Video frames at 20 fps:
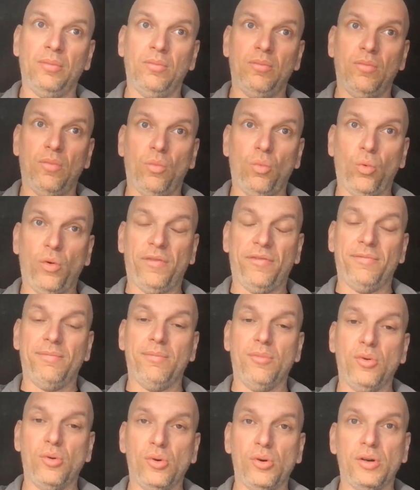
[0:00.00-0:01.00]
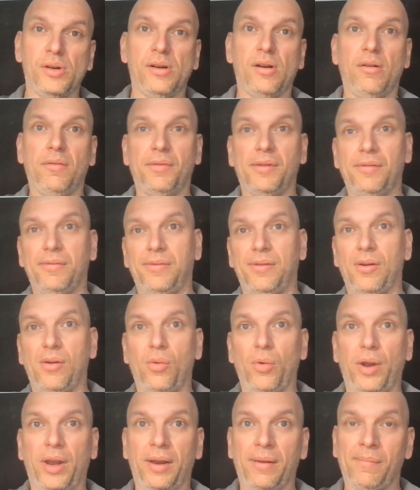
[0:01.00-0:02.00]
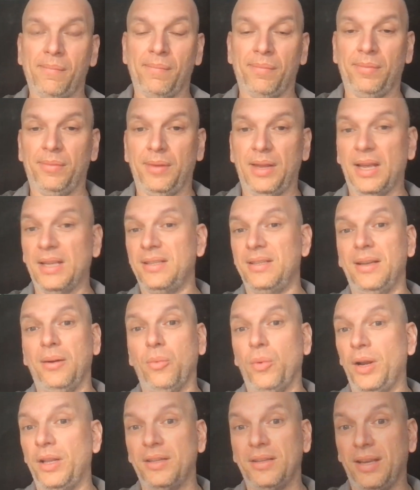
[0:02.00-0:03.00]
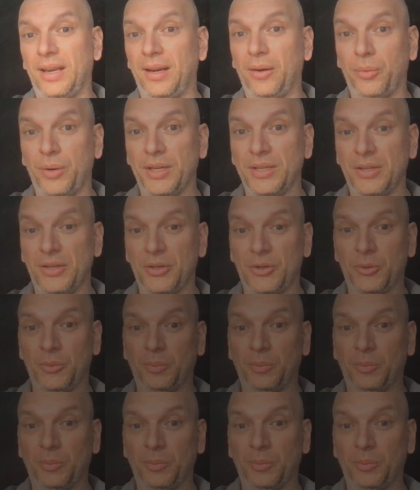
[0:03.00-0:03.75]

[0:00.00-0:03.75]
with more of the following as the weights increase.